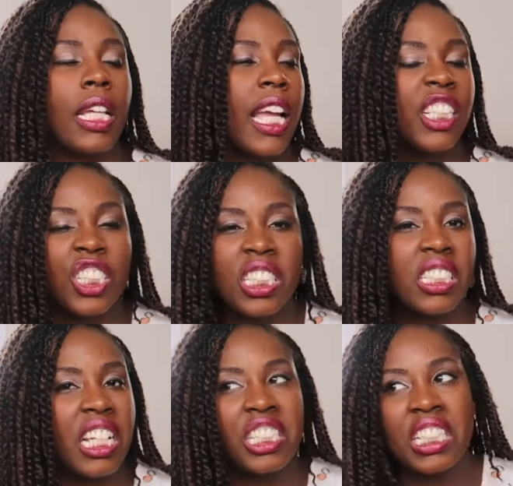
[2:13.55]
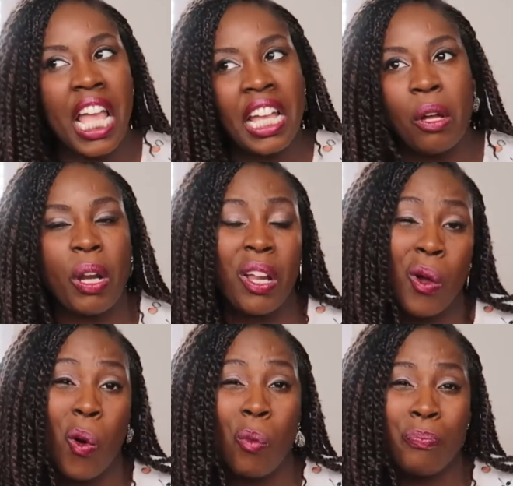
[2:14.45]
Like I just, I just hang out at
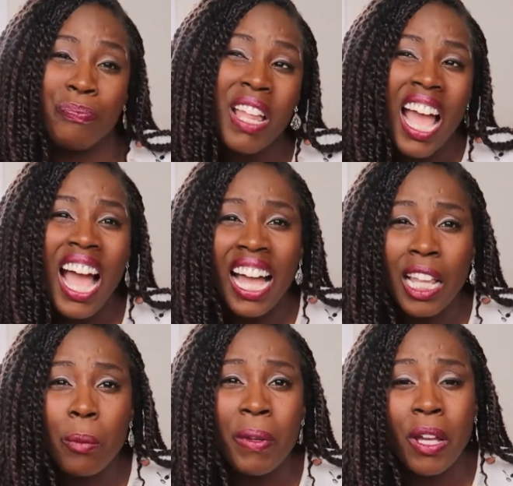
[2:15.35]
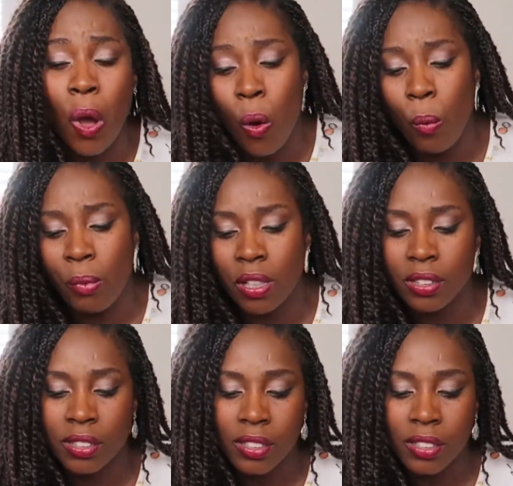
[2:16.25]
home. I like being home.